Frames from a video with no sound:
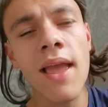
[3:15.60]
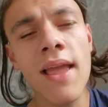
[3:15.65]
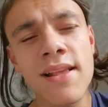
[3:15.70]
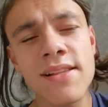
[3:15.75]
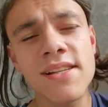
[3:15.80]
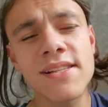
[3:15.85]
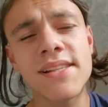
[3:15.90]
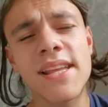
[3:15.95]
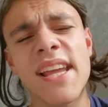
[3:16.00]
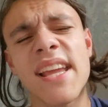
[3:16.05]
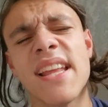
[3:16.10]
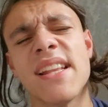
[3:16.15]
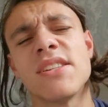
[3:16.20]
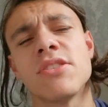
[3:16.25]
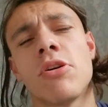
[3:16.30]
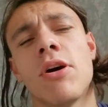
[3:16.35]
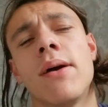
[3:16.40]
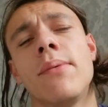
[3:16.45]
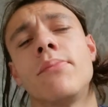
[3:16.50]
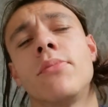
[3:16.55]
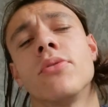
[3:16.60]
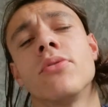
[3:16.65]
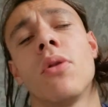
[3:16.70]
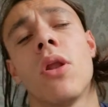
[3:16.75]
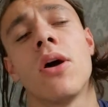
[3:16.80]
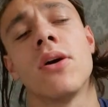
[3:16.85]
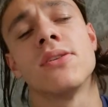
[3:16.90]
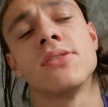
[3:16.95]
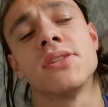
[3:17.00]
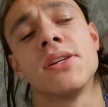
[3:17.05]
it's a ticking time bomb,
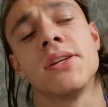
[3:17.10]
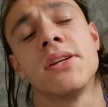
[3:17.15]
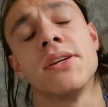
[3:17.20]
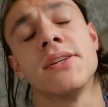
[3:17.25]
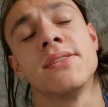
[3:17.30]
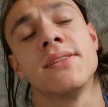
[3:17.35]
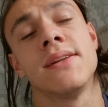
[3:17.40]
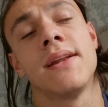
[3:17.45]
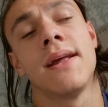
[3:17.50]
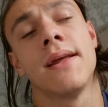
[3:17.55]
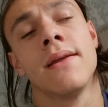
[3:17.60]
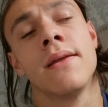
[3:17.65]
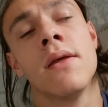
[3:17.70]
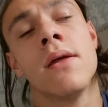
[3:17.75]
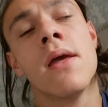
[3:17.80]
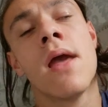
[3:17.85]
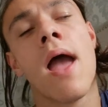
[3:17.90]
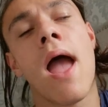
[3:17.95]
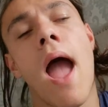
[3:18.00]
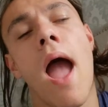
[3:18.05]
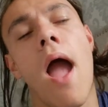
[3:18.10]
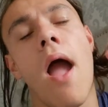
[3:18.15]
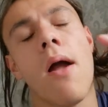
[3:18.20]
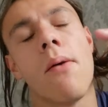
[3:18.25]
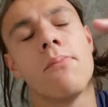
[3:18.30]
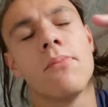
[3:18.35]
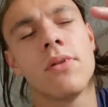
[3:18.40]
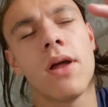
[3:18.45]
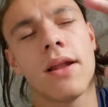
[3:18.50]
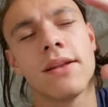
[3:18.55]
like I said yesterday.
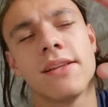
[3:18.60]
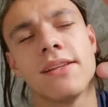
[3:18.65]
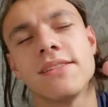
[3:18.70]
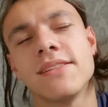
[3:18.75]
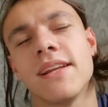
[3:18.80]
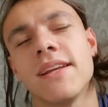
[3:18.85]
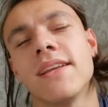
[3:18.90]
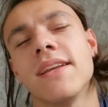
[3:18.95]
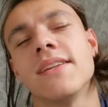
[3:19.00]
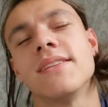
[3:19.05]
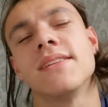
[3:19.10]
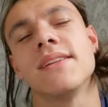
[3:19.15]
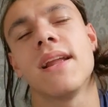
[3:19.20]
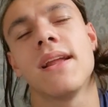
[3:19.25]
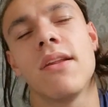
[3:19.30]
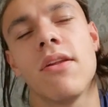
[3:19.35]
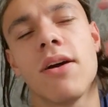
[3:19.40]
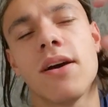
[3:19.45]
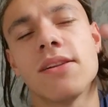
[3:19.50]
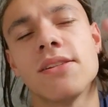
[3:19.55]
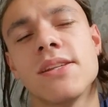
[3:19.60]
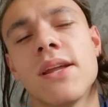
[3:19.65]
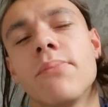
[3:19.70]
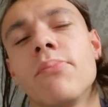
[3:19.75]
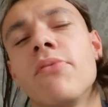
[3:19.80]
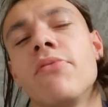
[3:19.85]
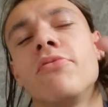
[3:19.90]
Look, as